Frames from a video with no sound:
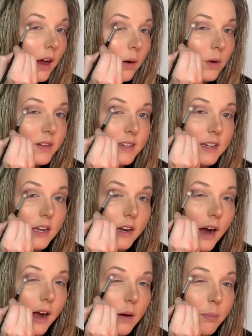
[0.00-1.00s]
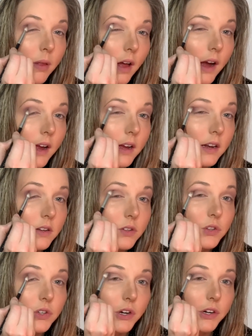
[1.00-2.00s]
Once again, I apply it in a
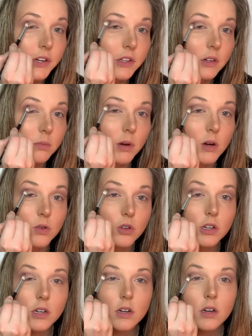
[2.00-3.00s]
circular motion,